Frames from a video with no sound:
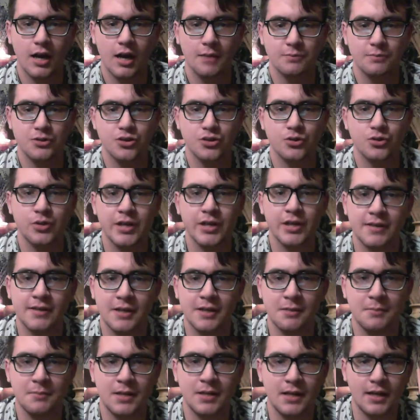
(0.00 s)
Storing
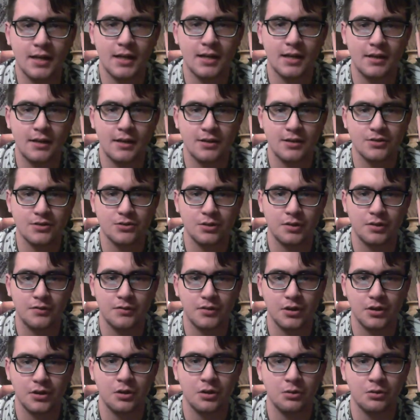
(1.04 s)
them in sort of
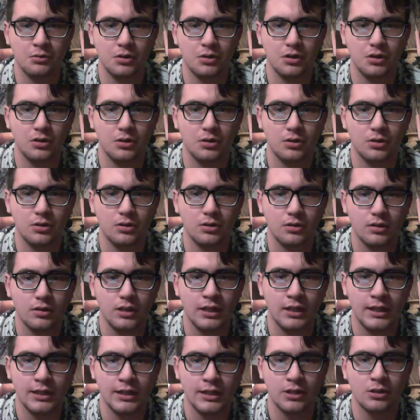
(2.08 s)
their own little
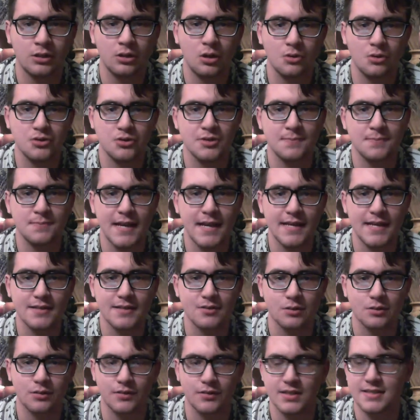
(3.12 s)
enclosed space,
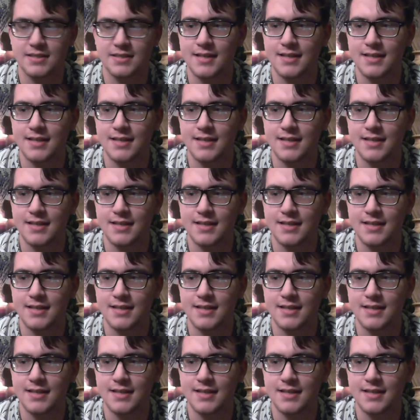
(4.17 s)
sort of a